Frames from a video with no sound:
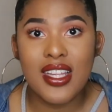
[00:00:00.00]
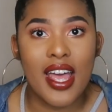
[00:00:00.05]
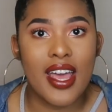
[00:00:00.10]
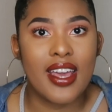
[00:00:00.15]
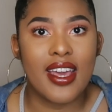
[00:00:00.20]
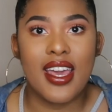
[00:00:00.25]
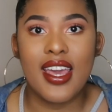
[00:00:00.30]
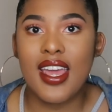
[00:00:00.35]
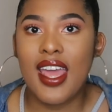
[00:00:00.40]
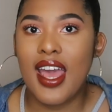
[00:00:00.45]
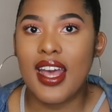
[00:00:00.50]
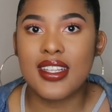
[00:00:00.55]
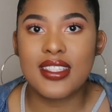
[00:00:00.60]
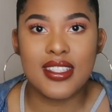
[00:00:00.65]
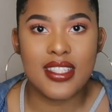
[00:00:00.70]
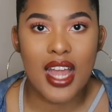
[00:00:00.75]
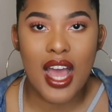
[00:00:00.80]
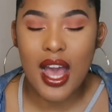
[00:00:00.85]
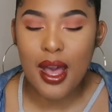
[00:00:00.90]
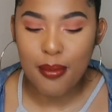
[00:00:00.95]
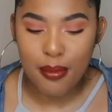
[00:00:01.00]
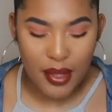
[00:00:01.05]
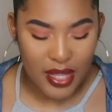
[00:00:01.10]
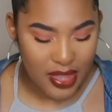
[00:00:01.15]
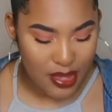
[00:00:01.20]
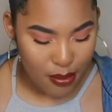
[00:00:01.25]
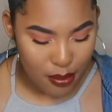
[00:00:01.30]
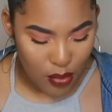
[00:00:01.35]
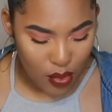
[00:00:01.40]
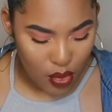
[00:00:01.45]
Like it has not
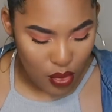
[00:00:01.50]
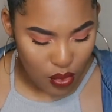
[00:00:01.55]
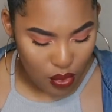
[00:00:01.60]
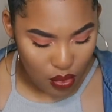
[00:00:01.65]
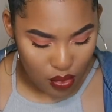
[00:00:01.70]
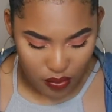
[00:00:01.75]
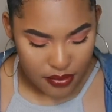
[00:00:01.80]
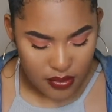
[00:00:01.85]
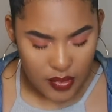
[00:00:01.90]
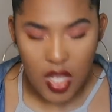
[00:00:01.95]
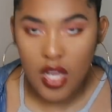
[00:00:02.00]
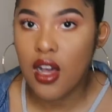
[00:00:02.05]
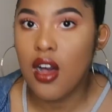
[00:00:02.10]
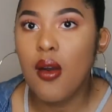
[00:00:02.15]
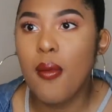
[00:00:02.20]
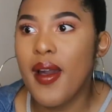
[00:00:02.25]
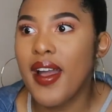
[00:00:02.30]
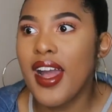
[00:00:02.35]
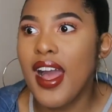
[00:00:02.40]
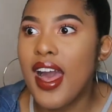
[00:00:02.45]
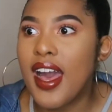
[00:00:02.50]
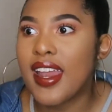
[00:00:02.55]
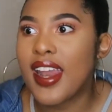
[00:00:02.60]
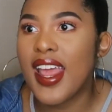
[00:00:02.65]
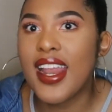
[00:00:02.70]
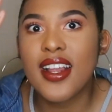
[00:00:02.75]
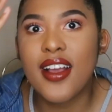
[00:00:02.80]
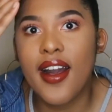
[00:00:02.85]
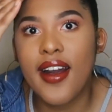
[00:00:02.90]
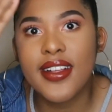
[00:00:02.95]
been the move. Oh my
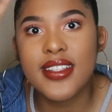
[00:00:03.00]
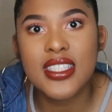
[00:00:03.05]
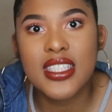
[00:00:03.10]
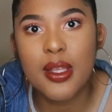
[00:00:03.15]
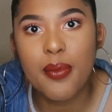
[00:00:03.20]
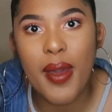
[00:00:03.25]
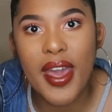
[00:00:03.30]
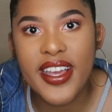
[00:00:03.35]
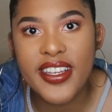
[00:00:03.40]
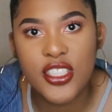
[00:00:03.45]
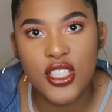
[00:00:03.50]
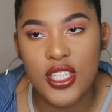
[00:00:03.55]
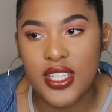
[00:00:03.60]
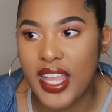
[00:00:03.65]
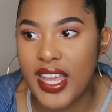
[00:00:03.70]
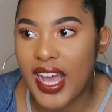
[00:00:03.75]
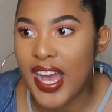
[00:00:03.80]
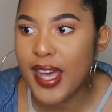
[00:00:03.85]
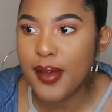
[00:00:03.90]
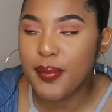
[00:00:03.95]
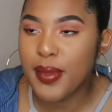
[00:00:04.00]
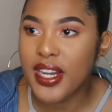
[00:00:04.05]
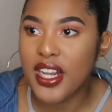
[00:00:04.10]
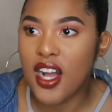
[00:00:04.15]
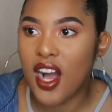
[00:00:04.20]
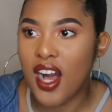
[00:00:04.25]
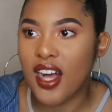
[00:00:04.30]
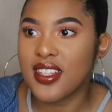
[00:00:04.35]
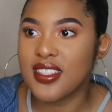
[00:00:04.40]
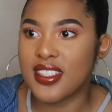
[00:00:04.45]
God, and constipation. Like I've
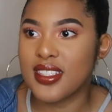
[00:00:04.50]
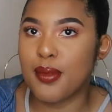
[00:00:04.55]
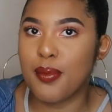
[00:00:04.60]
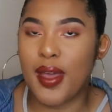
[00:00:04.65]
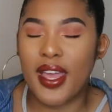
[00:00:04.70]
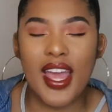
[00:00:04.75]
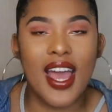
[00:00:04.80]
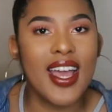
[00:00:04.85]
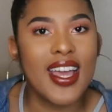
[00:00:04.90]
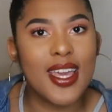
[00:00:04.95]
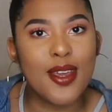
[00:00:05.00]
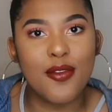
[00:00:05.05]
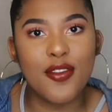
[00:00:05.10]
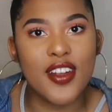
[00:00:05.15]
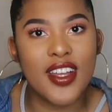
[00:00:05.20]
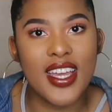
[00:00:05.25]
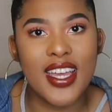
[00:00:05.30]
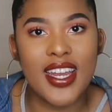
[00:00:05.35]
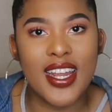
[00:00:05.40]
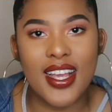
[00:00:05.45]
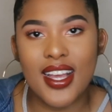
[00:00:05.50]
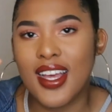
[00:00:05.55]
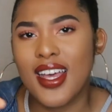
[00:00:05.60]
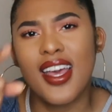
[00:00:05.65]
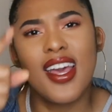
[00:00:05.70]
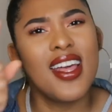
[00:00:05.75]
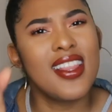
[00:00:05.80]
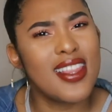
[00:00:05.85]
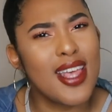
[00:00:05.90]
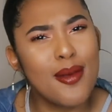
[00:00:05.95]
been constipated. I keep forgetting.
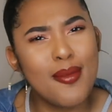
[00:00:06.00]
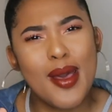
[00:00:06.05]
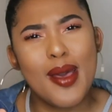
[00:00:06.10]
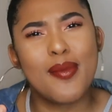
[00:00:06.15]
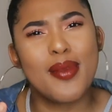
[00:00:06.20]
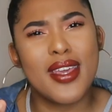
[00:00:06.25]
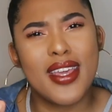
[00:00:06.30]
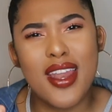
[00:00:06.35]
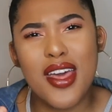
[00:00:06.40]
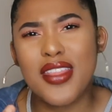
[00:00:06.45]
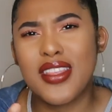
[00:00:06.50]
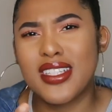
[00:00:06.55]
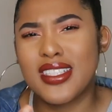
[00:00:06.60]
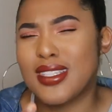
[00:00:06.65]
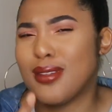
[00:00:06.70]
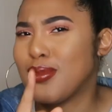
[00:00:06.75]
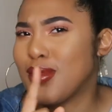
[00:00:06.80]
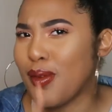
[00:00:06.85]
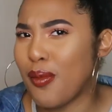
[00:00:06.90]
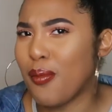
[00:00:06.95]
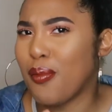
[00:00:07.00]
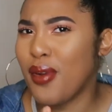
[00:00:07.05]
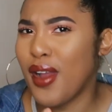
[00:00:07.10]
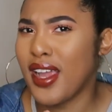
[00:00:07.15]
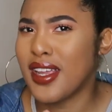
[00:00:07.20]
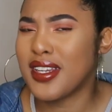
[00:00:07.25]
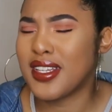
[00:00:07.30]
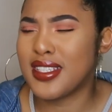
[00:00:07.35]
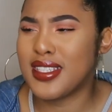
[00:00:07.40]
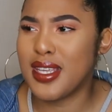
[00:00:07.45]
That might be another symptom,
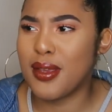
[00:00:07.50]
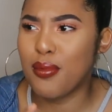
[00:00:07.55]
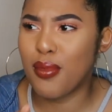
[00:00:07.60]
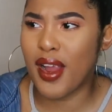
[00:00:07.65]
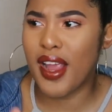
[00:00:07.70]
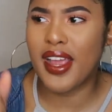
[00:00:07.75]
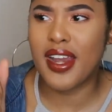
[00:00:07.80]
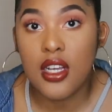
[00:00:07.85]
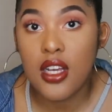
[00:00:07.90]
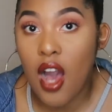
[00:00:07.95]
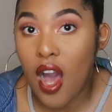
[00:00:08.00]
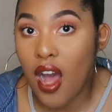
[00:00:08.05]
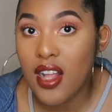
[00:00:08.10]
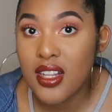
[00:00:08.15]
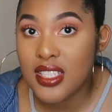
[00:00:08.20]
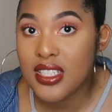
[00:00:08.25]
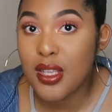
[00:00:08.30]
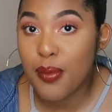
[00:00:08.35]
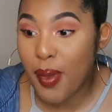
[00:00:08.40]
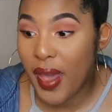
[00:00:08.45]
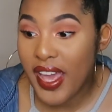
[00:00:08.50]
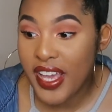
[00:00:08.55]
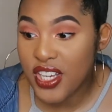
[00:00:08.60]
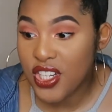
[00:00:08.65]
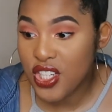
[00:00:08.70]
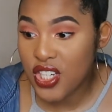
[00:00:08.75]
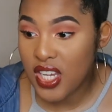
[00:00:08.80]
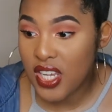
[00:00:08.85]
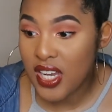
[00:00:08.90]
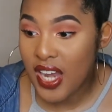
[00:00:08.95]
pregnancy brain.
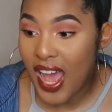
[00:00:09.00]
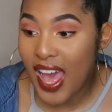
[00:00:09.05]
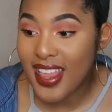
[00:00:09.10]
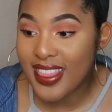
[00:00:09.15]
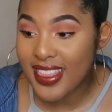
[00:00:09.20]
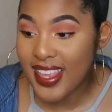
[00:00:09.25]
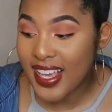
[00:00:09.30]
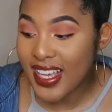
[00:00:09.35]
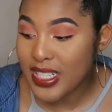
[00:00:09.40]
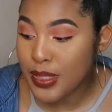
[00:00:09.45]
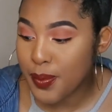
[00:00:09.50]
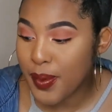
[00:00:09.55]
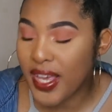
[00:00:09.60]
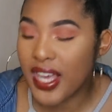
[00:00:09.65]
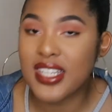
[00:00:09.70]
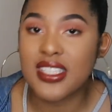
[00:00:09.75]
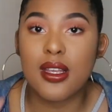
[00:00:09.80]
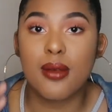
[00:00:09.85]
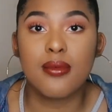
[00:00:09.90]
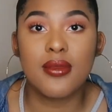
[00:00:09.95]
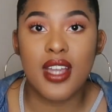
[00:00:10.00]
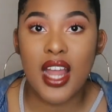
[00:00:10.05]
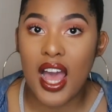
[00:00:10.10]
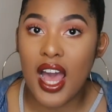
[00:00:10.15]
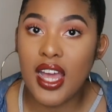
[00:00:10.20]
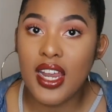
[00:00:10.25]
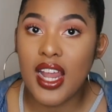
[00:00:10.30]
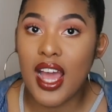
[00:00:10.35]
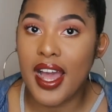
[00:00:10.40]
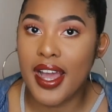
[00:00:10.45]
Constipation, I think it's because I'm
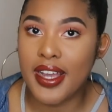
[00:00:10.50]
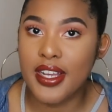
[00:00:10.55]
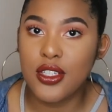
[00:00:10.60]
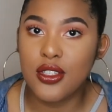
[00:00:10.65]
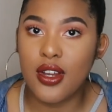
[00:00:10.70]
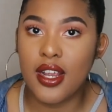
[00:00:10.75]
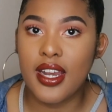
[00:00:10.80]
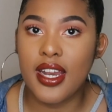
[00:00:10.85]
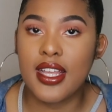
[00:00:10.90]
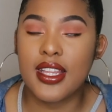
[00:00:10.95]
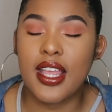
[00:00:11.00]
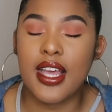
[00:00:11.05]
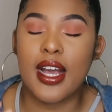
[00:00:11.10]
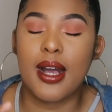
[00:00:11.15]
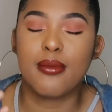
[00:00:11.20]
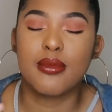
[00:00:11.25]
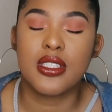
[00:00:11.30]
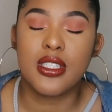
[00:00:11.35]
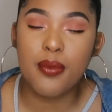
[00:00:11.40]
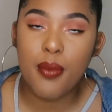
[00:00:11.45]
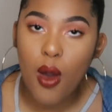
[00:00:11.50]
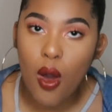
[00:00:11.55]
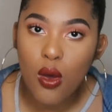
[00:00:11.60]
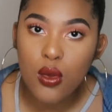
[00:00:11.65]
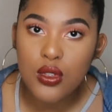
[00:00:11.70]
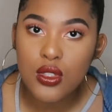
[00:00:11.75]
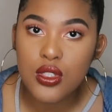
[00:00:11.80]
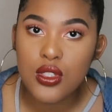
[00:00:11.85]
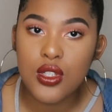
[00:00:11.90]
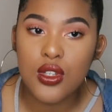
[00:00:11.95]
not hydrating like I'm
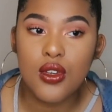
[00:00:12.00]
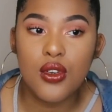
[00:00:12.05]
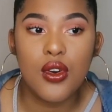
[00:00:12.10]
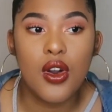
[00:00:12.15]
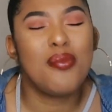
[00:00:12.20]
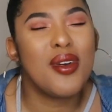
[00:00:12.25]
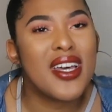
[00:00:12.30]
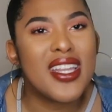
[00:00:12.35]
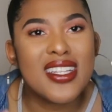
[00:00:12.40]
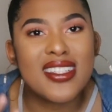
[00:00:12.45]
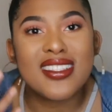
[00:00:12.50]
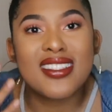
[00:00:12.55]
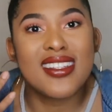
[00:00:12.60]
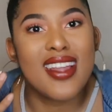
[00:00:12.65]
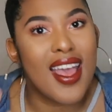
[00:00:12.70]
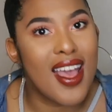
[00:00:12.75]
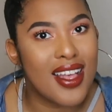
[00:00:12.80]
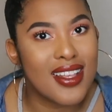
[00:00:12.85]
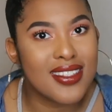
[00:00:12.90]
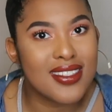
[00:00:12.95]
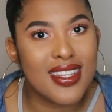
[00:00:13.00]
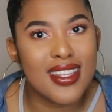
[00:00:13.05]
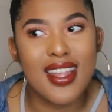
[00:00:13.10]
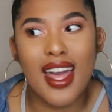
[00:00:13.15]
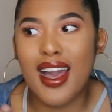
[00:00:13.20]
supposed to, but it's nasty.